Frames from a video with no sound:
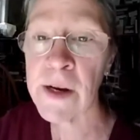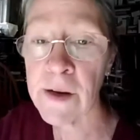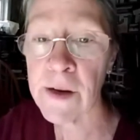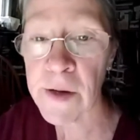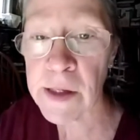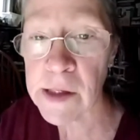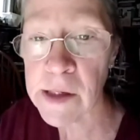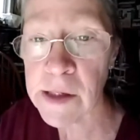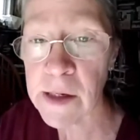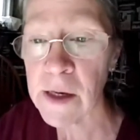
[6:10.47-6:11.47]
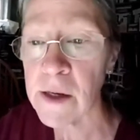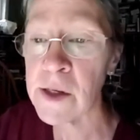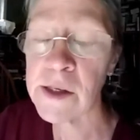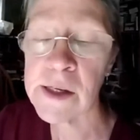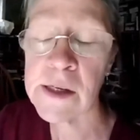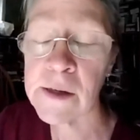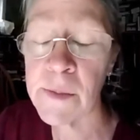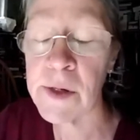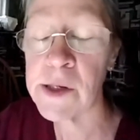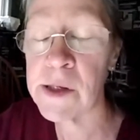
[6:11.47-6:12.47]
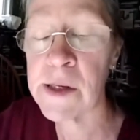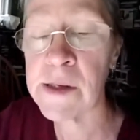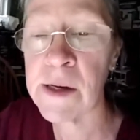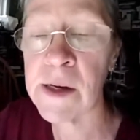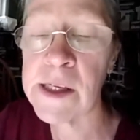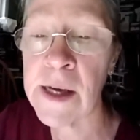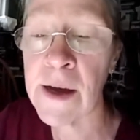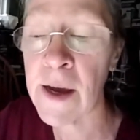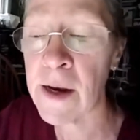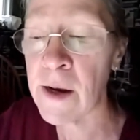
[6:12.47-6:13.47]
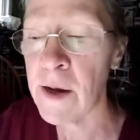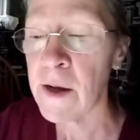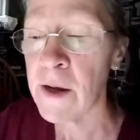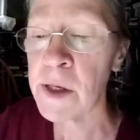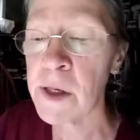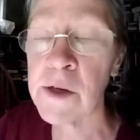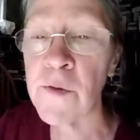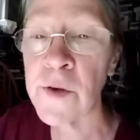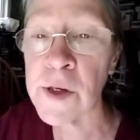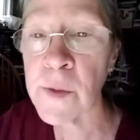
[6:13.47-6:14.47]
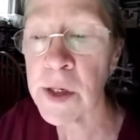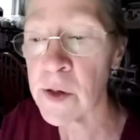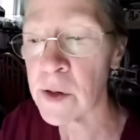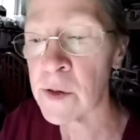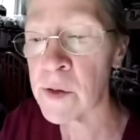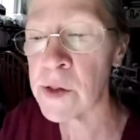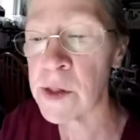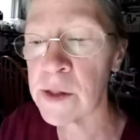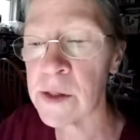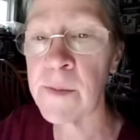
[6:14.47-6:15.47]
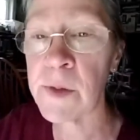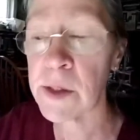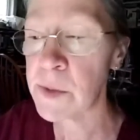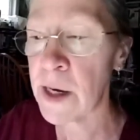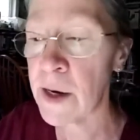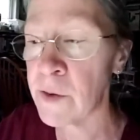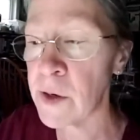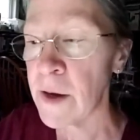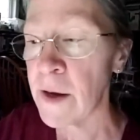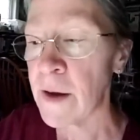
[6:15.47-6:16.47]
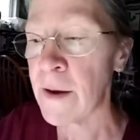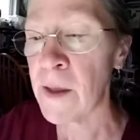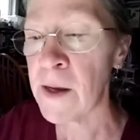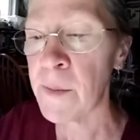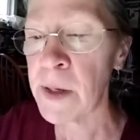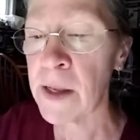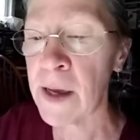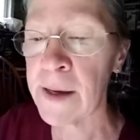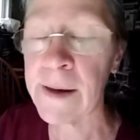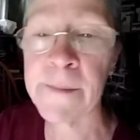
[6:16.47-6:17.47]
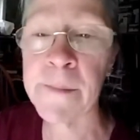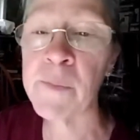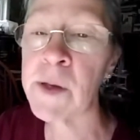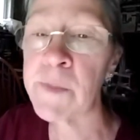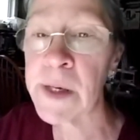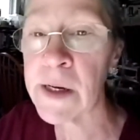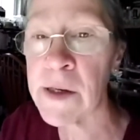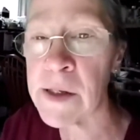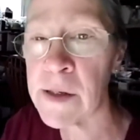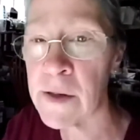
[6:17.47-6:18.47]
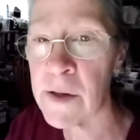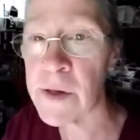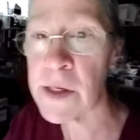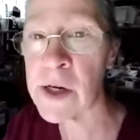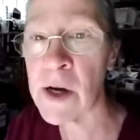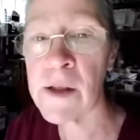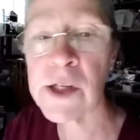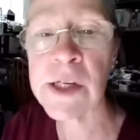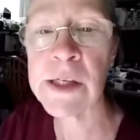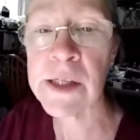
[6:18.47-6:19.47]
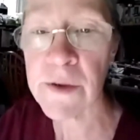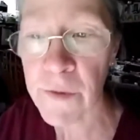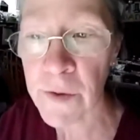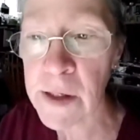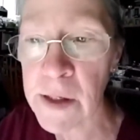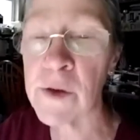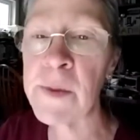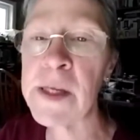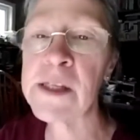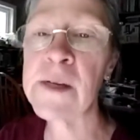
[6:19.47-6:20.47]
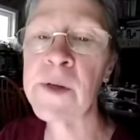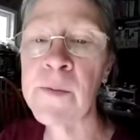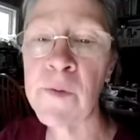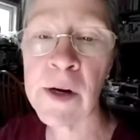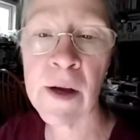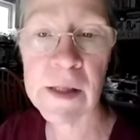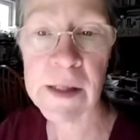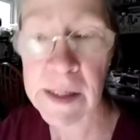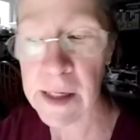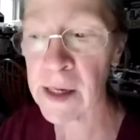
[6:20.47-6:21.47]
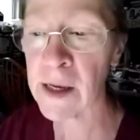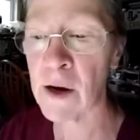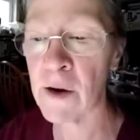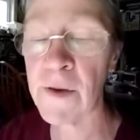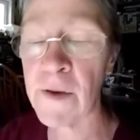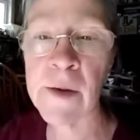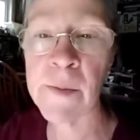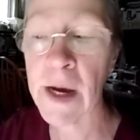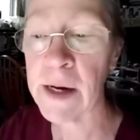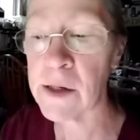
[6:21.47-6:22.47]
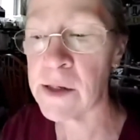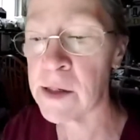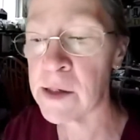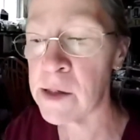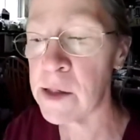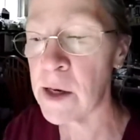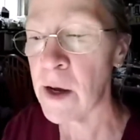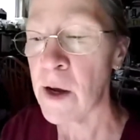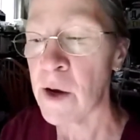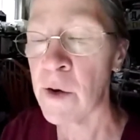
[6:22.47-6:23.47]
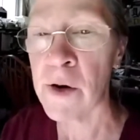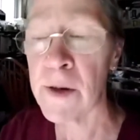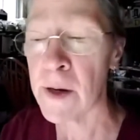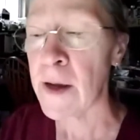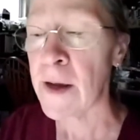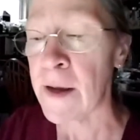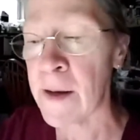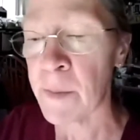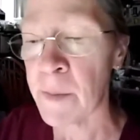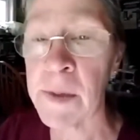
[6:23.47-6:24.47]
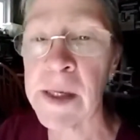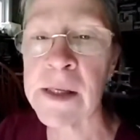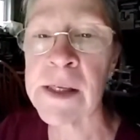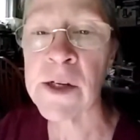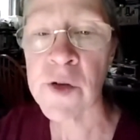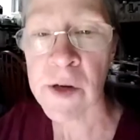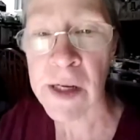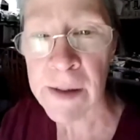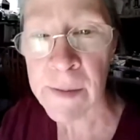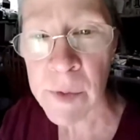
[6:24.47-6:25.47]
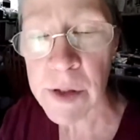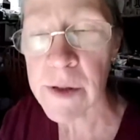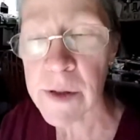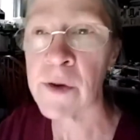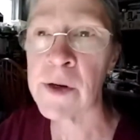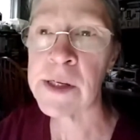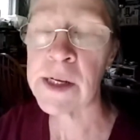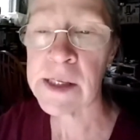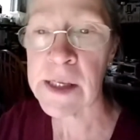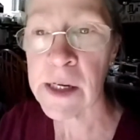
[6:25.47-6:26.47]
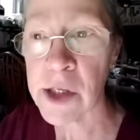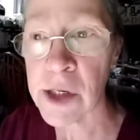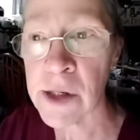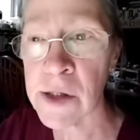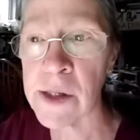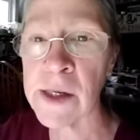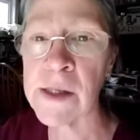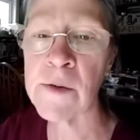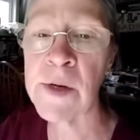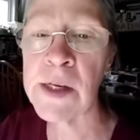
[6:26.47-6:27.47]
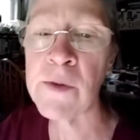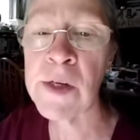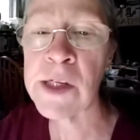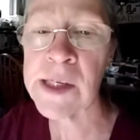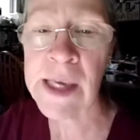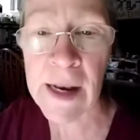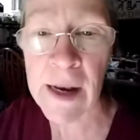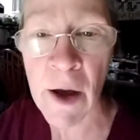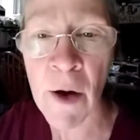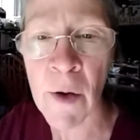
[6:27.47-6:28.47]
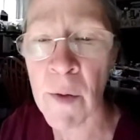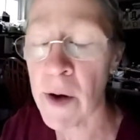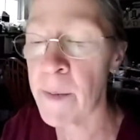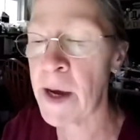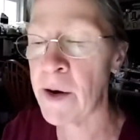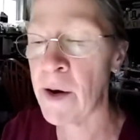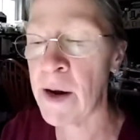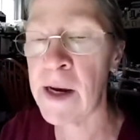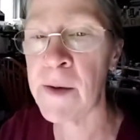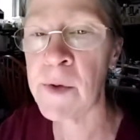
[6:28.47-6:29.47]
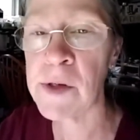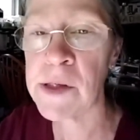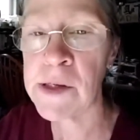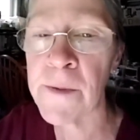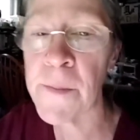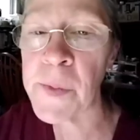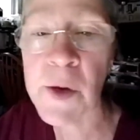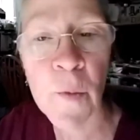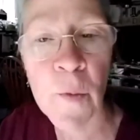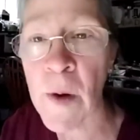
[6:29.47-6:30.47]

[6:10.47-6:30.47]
or even infants, just as an aside. But so first we took those symptoms out. They'd be like, because the physiology is different, so it'd be a symptom we're not seeing in our veterinary practices, or it might be, say, dreams or sensations, things that we just can't know about our animals. So